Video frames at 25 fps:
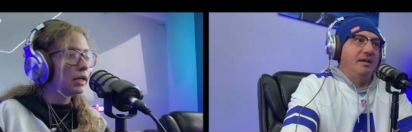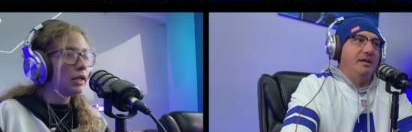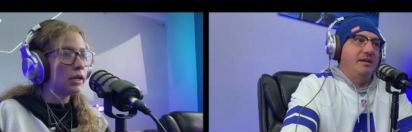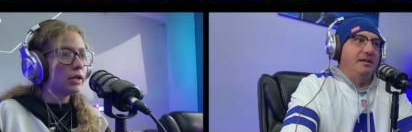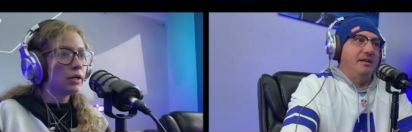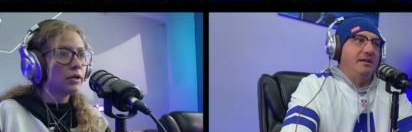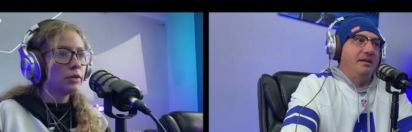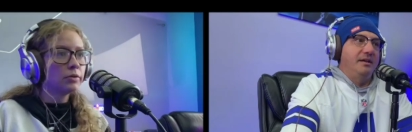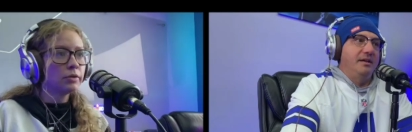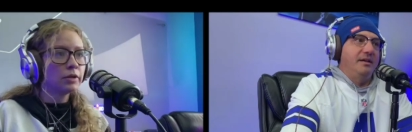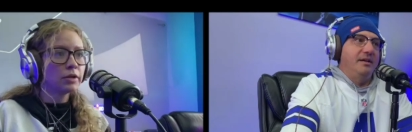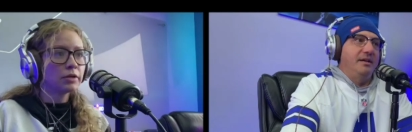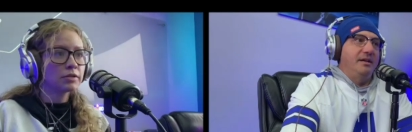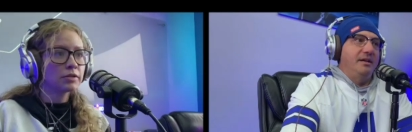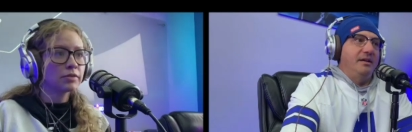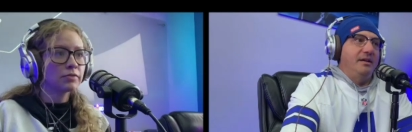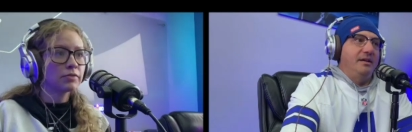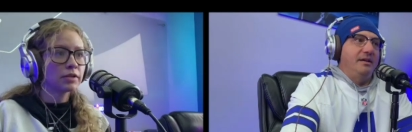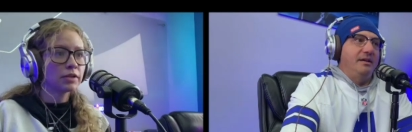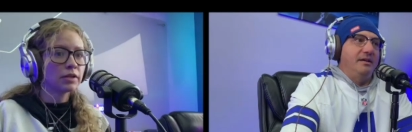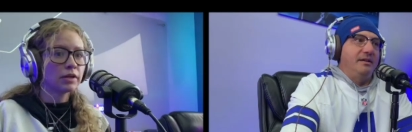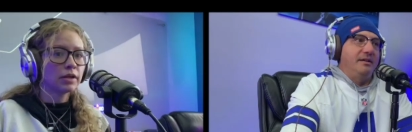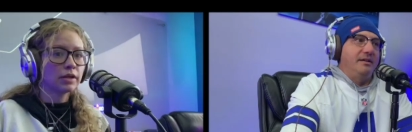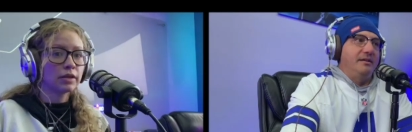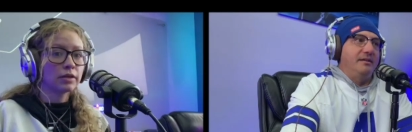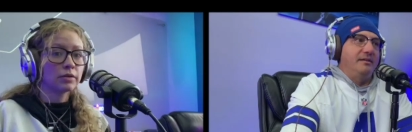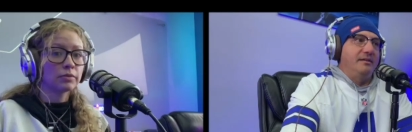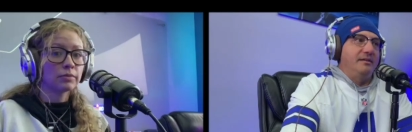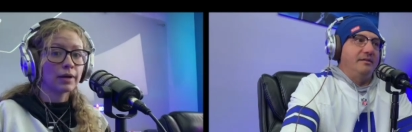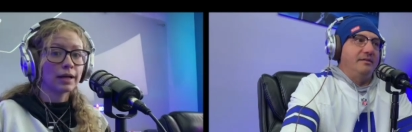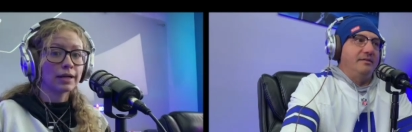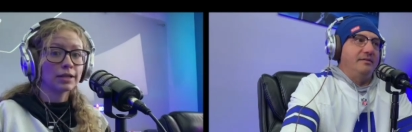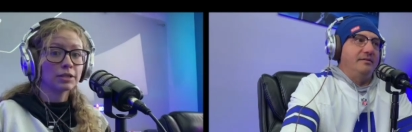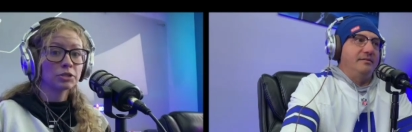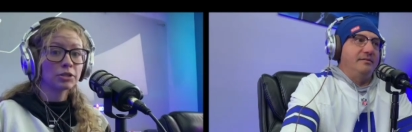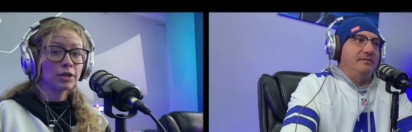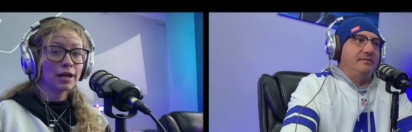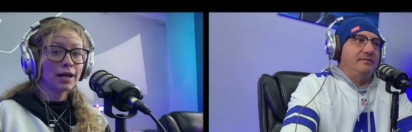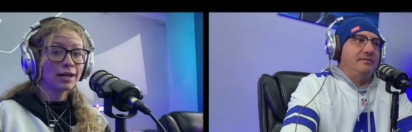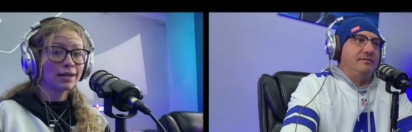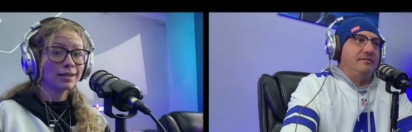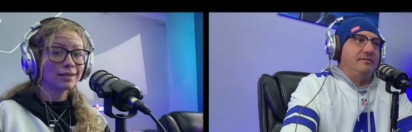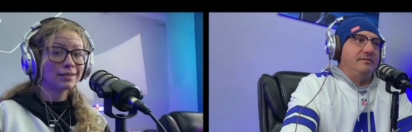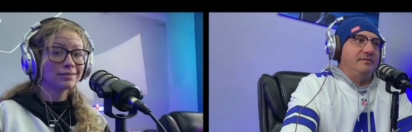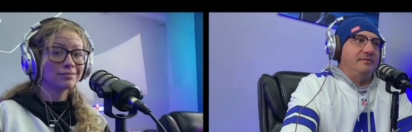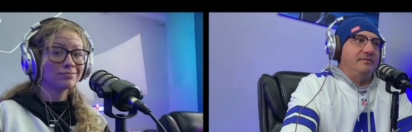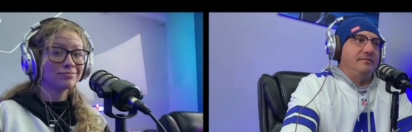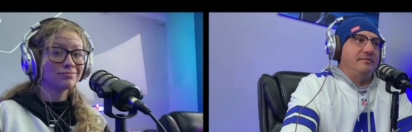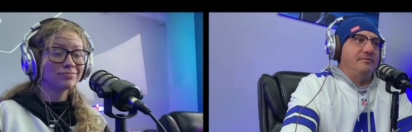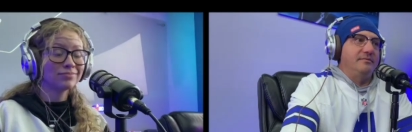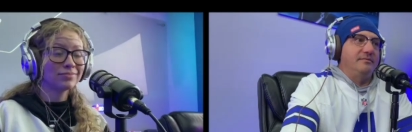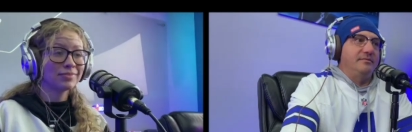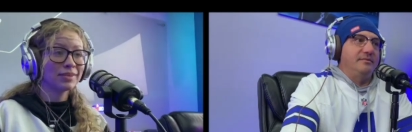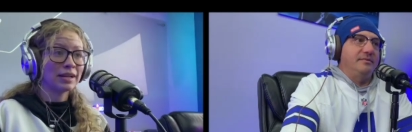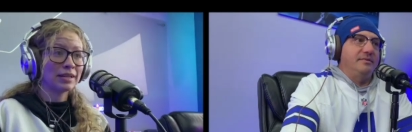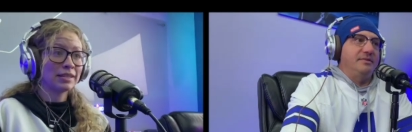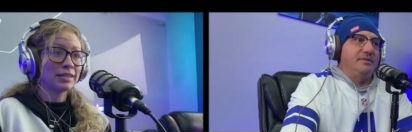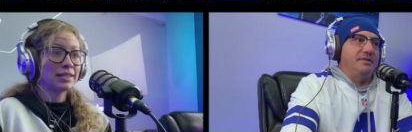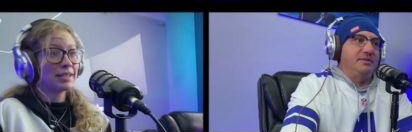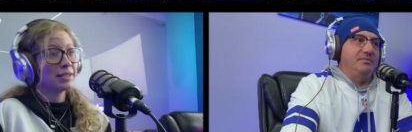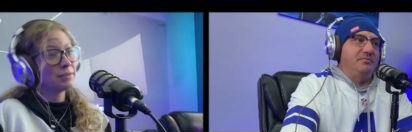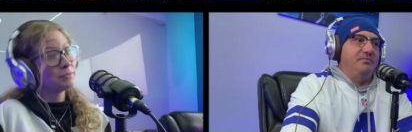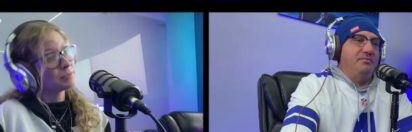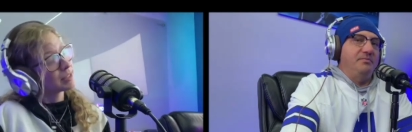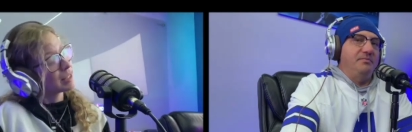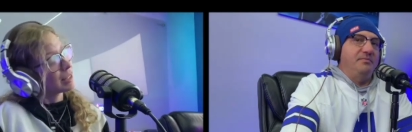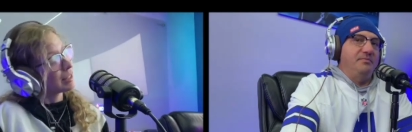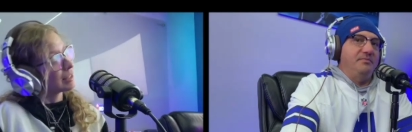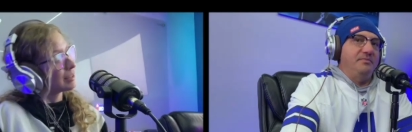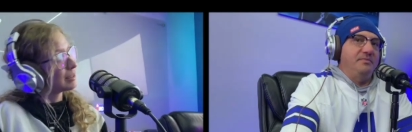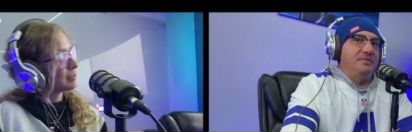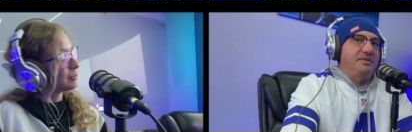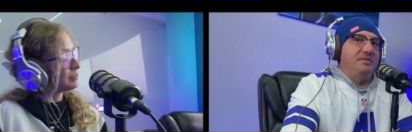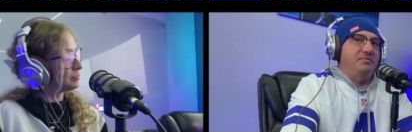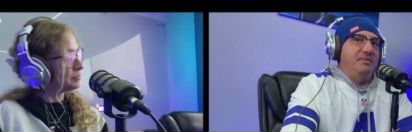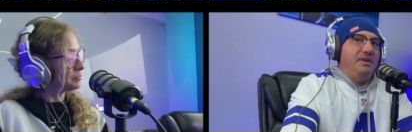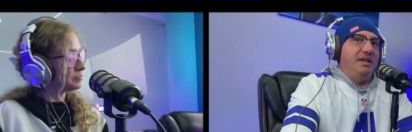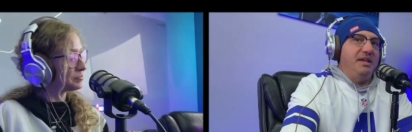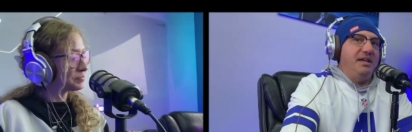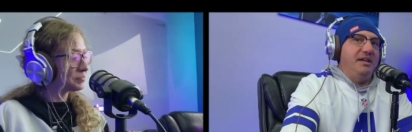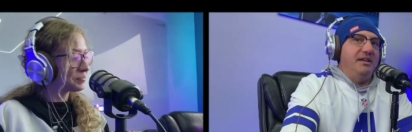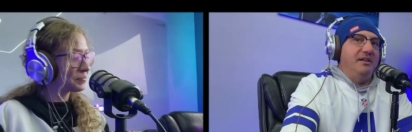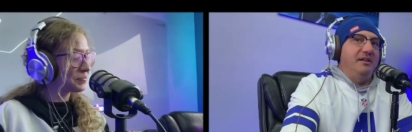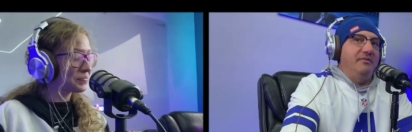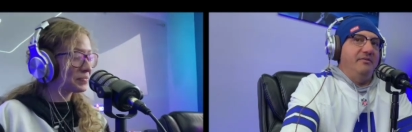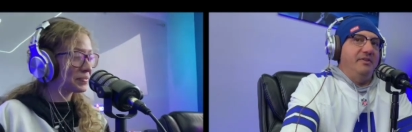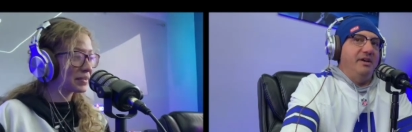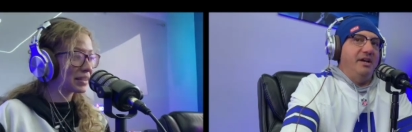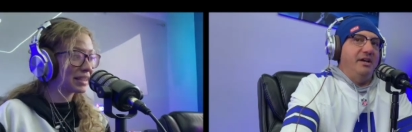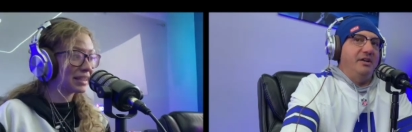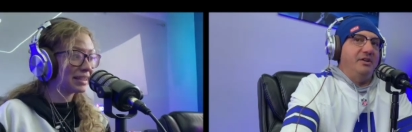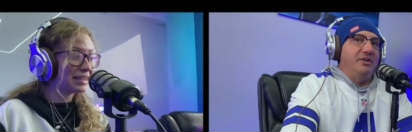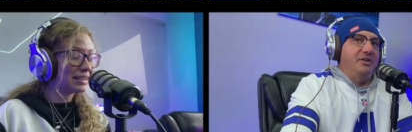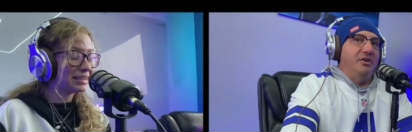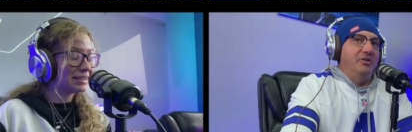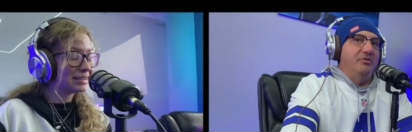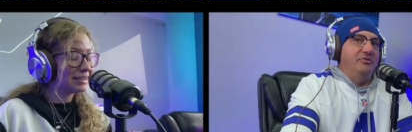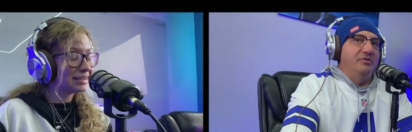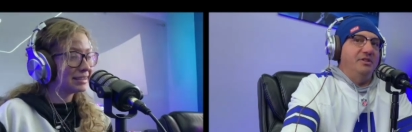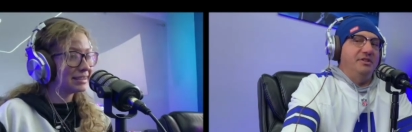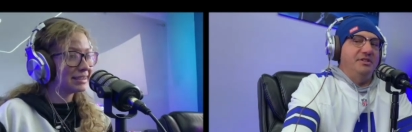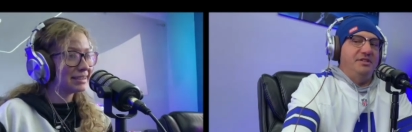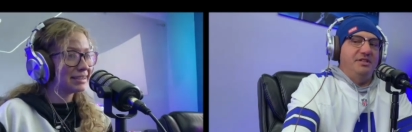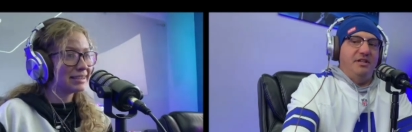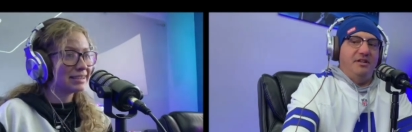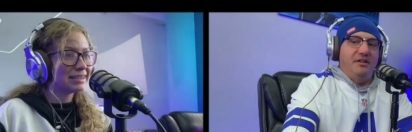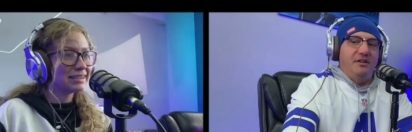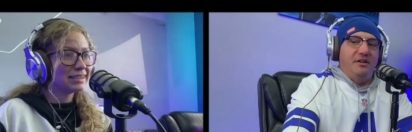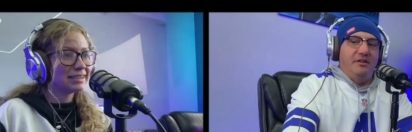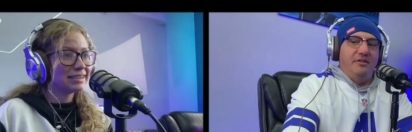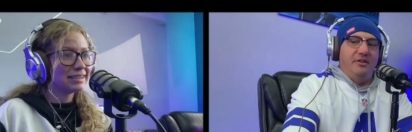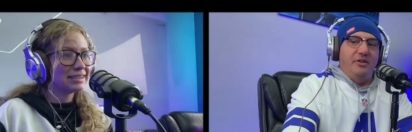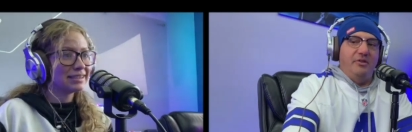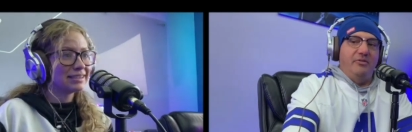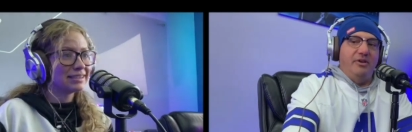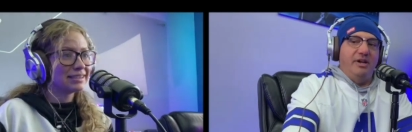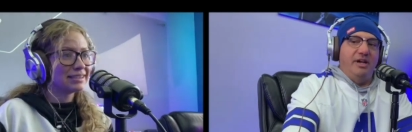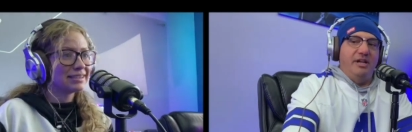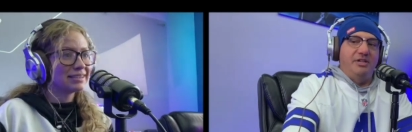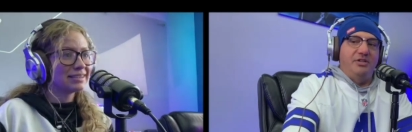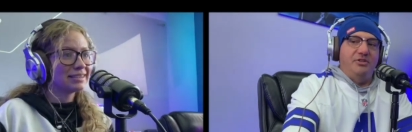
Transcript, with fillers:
Speaker 1: who knows if they're on the right track? It seems like.
Speaker 2: Speaking of head coaches and on the right